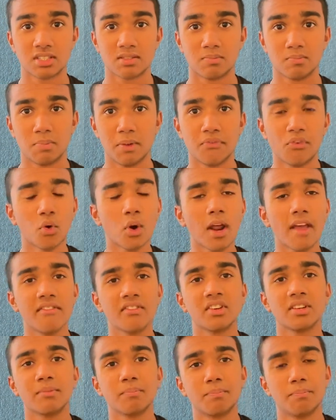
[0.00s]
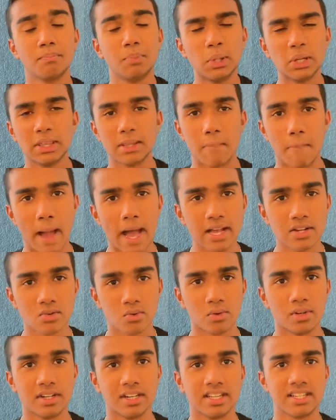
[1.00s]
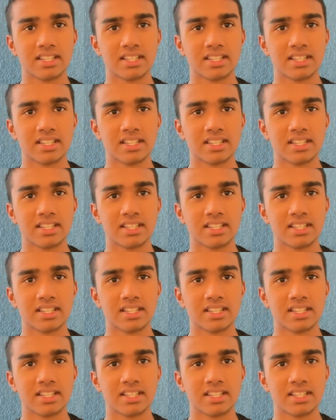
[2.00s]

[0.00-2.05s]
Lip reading: before I even put in the password,